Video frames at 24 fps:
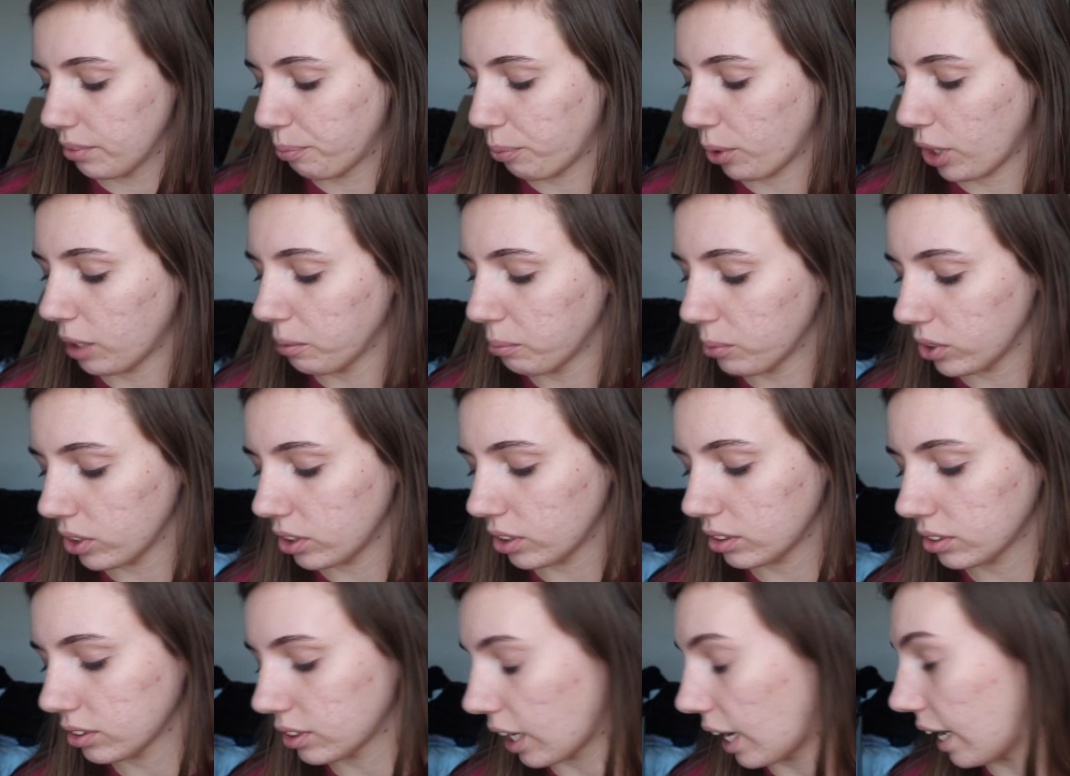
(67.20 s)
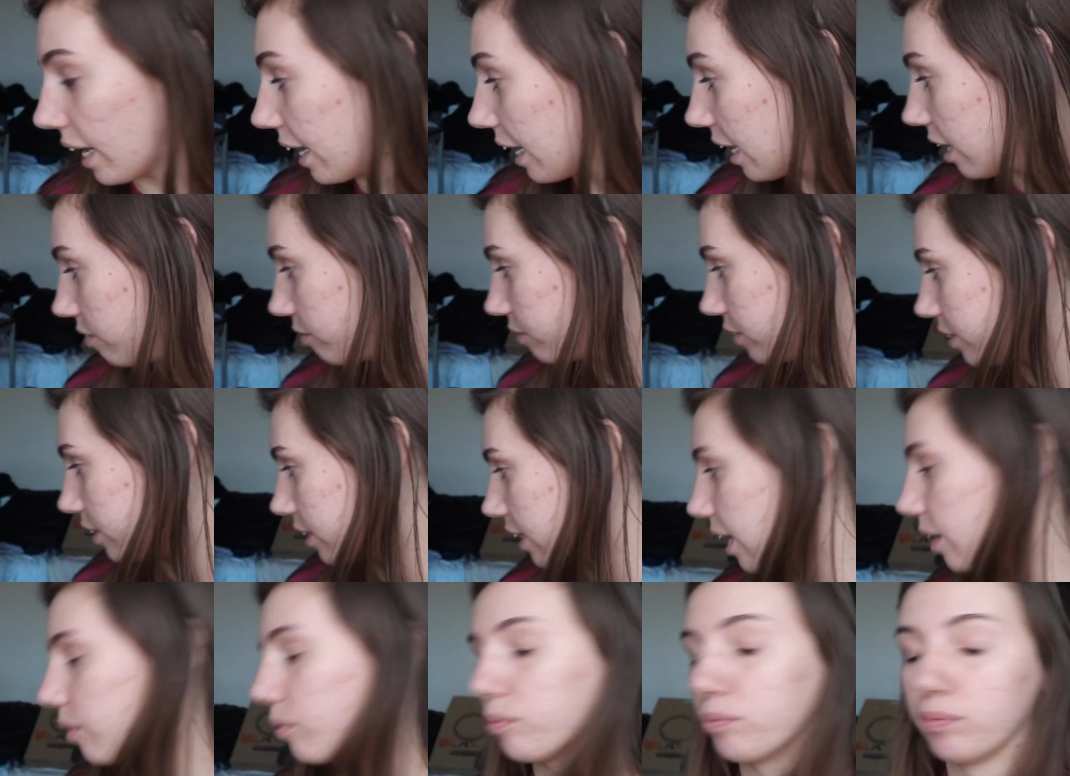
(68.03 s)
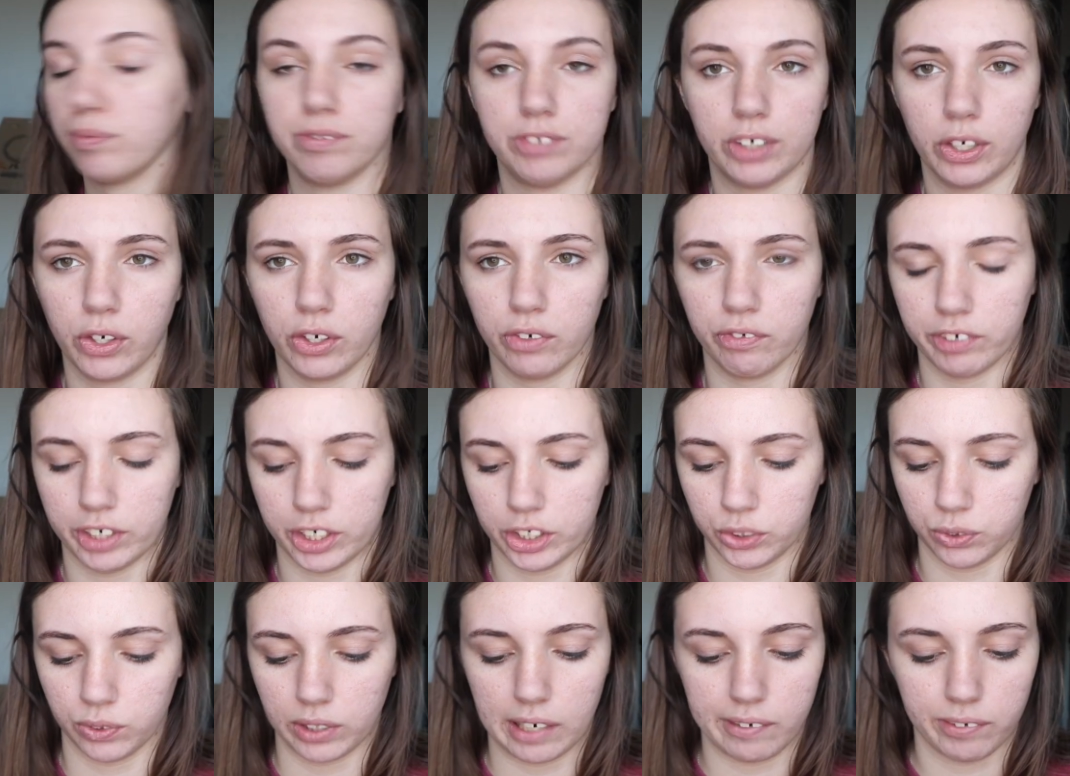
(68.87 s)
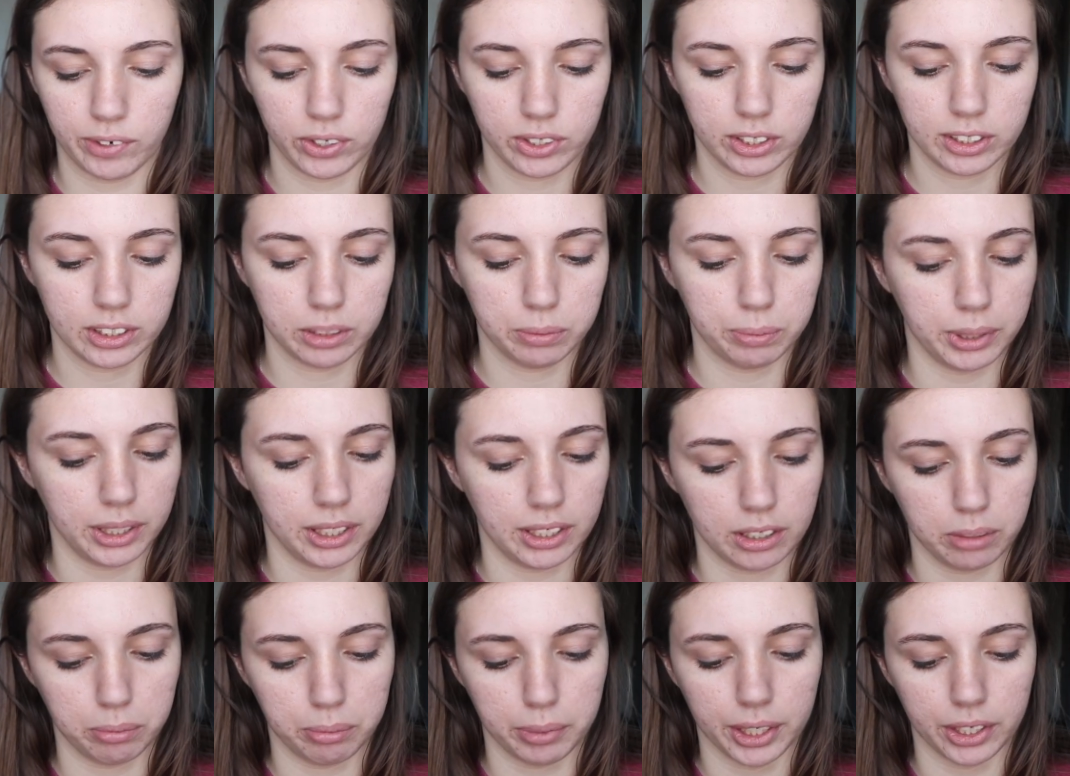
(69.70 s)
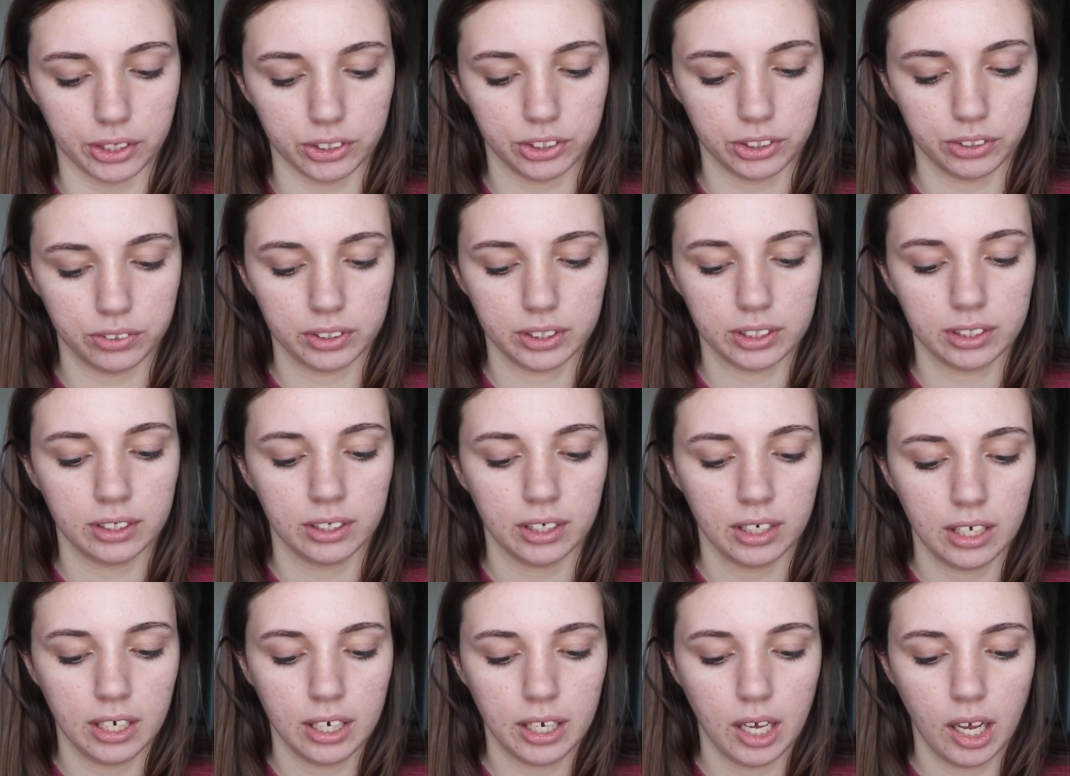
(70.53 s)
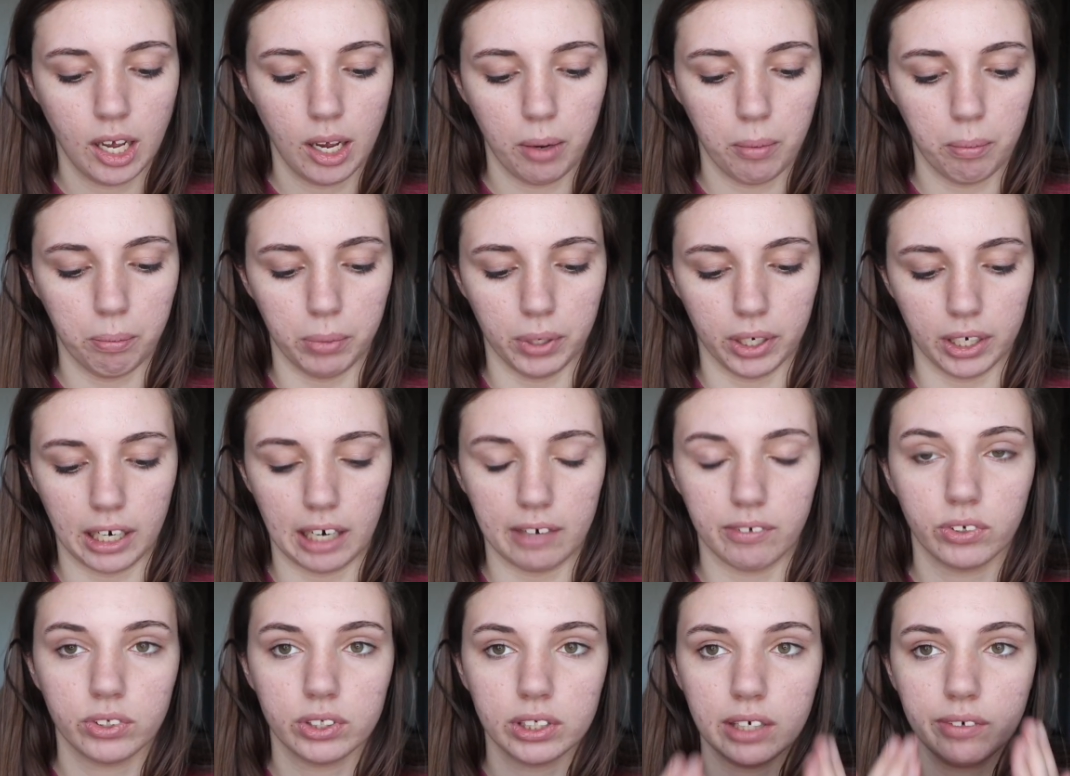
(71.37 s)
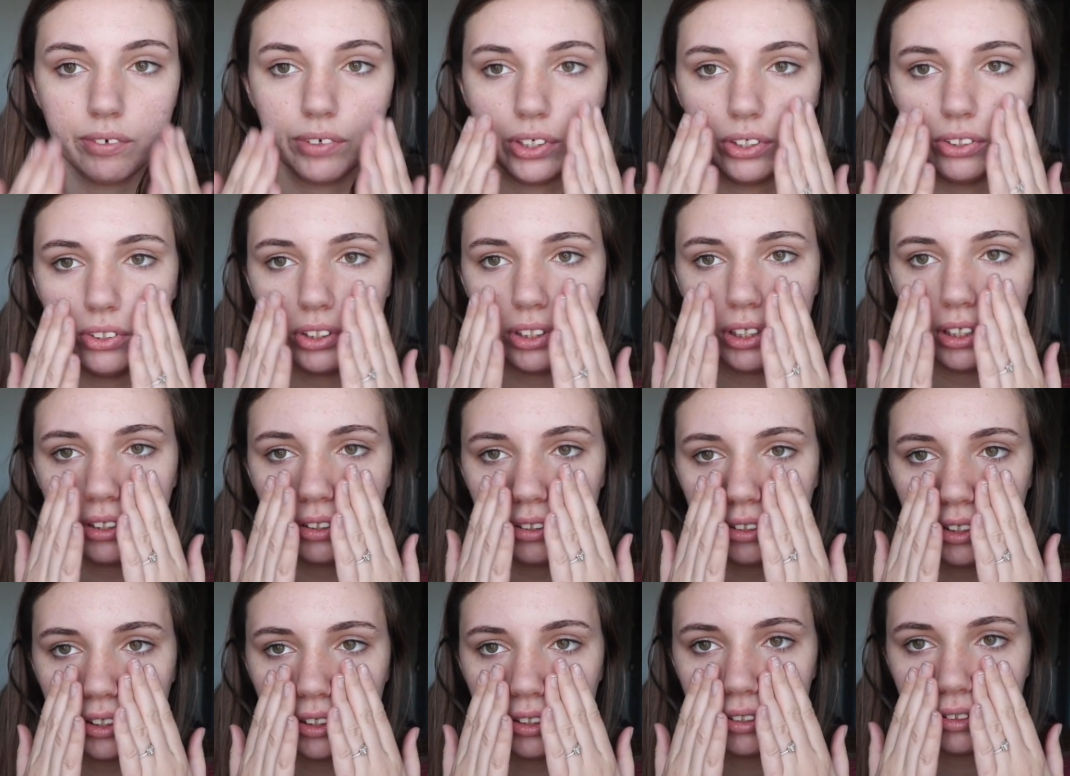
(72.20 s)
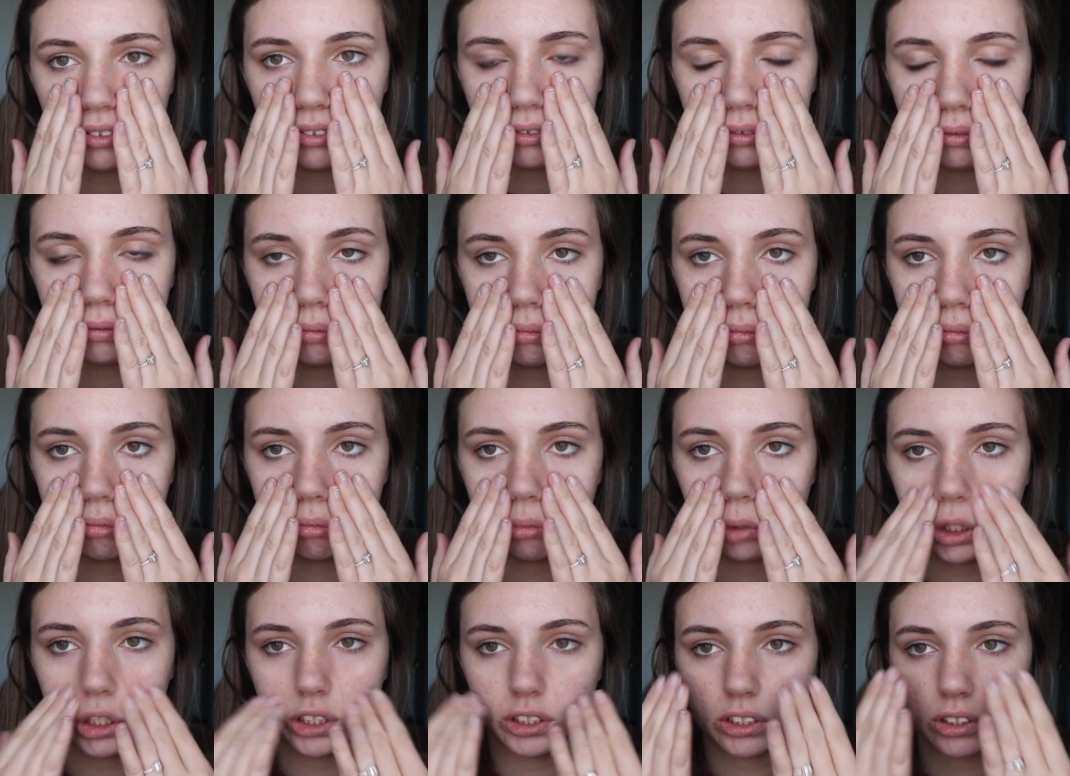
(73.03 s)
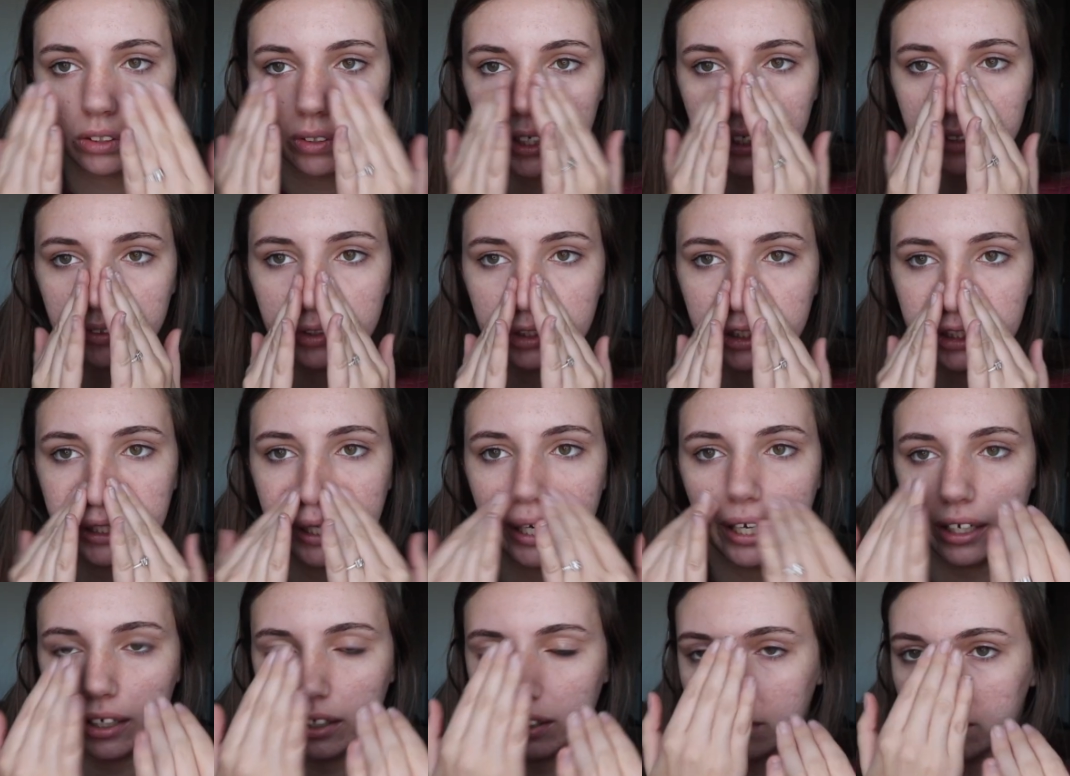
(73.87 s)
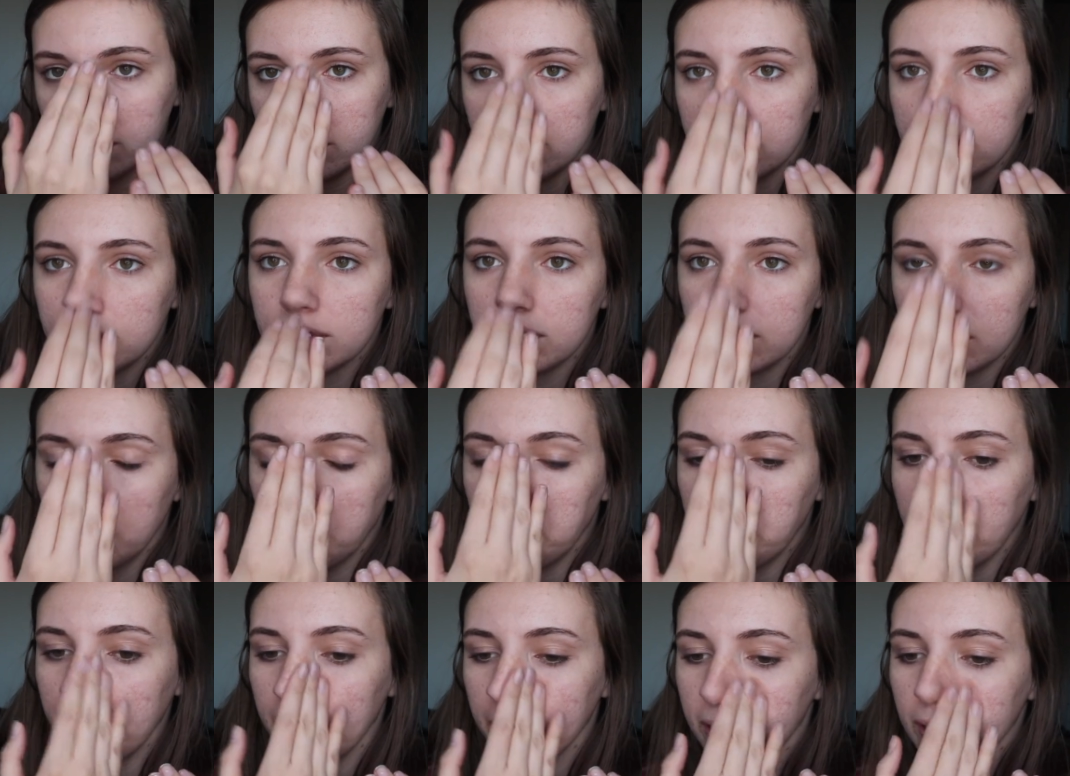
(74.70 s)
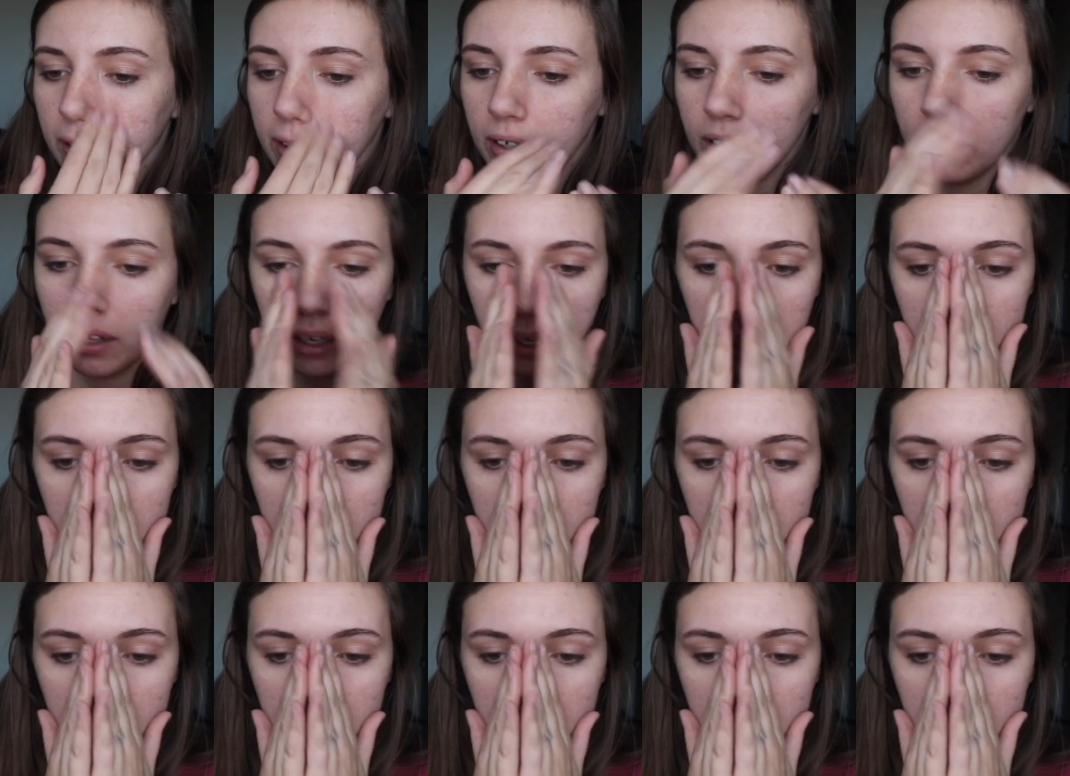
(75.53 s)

primer. I have that photo finish one. I've heard this is being compared to it, but I've only ever used it once, so I really can't compare.